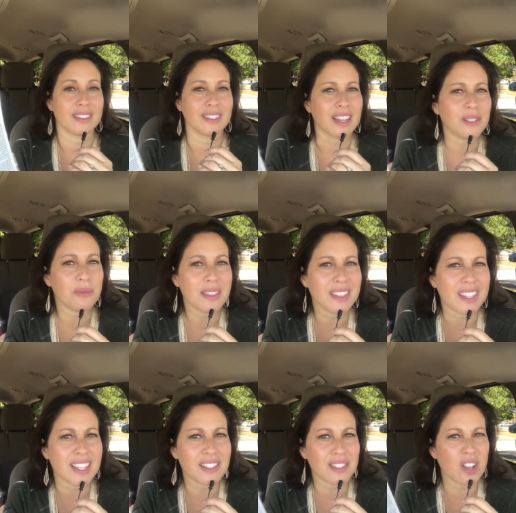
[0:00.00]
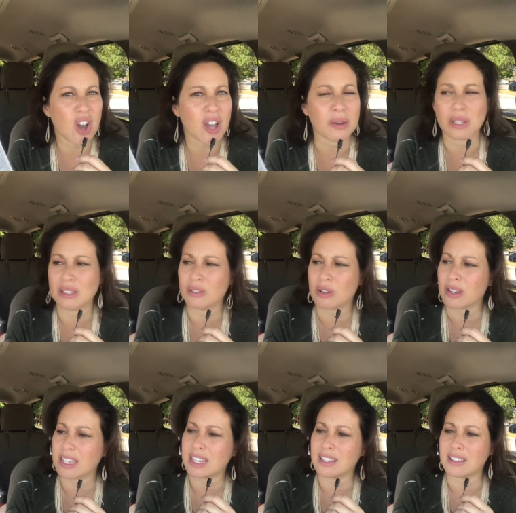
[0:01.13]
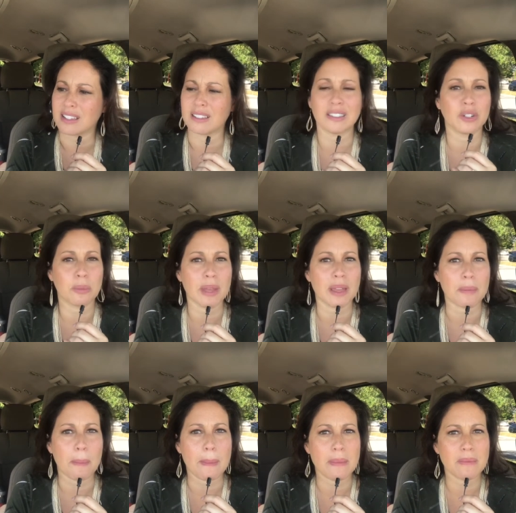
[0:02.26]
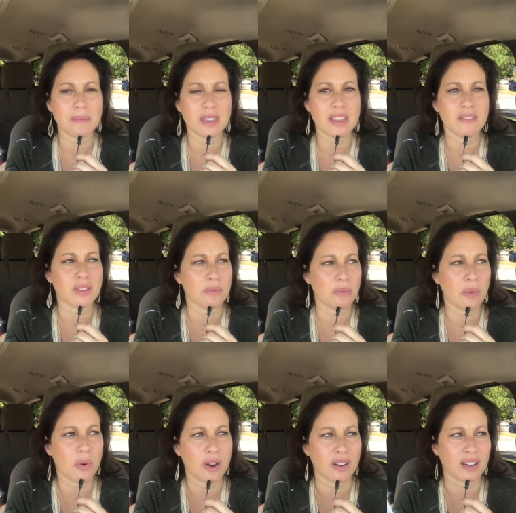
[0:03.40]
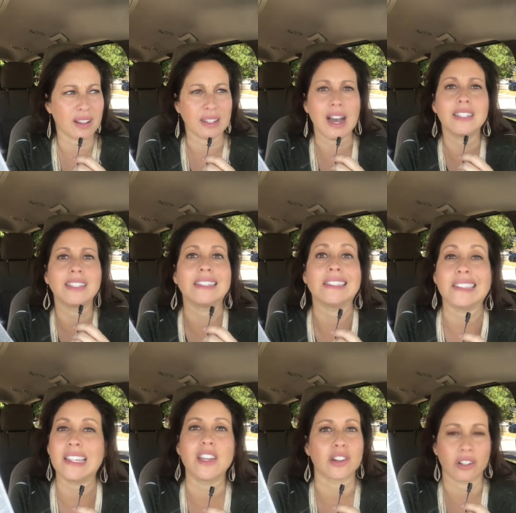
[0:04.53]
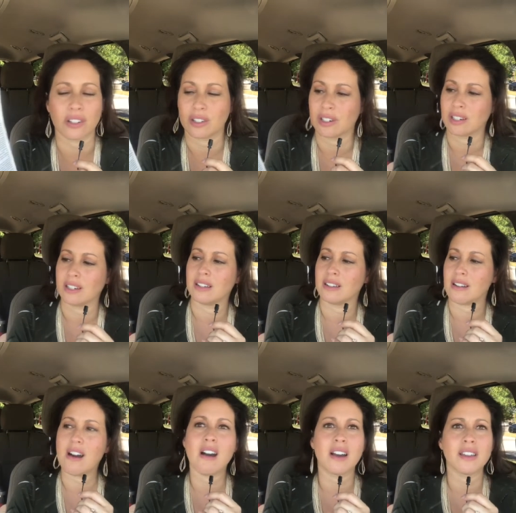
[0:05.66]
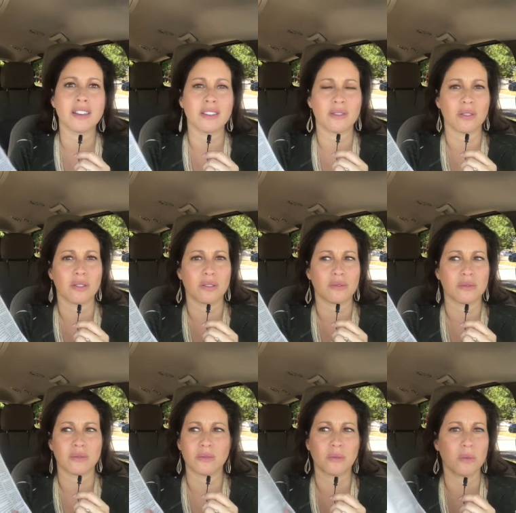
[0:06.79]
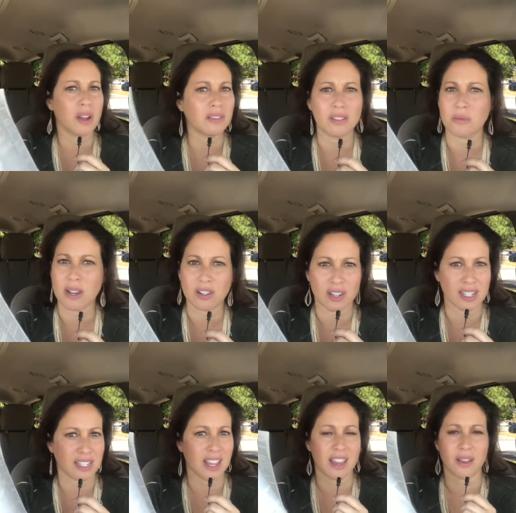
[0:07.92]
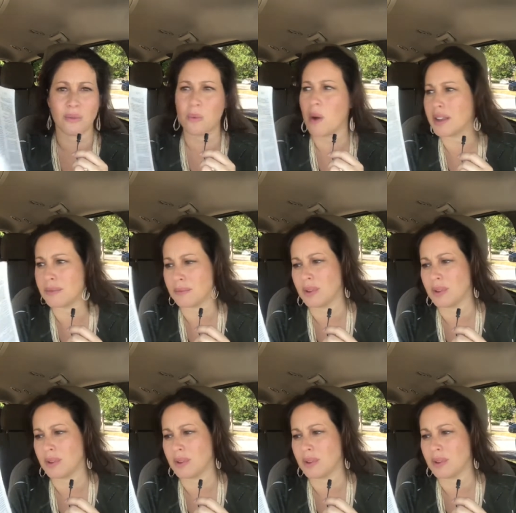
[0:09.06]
that's when things got start getting like a little bit even more uh, unclear on what direction to take, what